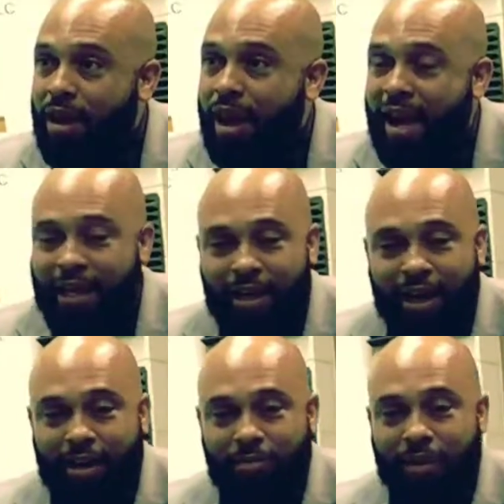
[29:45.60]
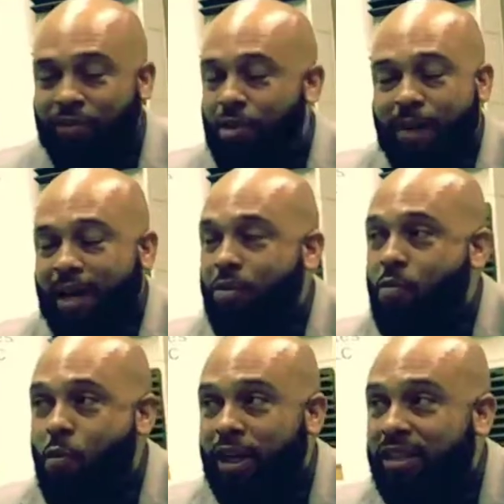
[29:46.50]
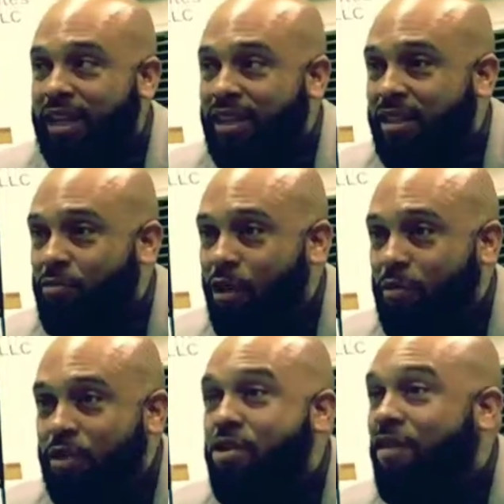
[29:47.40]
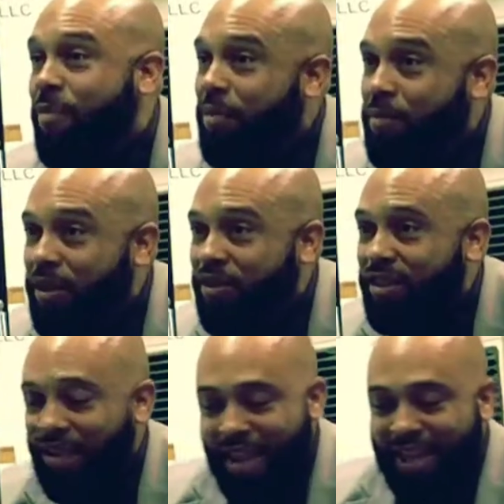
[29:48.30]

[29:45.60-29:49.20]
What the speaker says: And if somebody want to take this and run, what do you have my permission?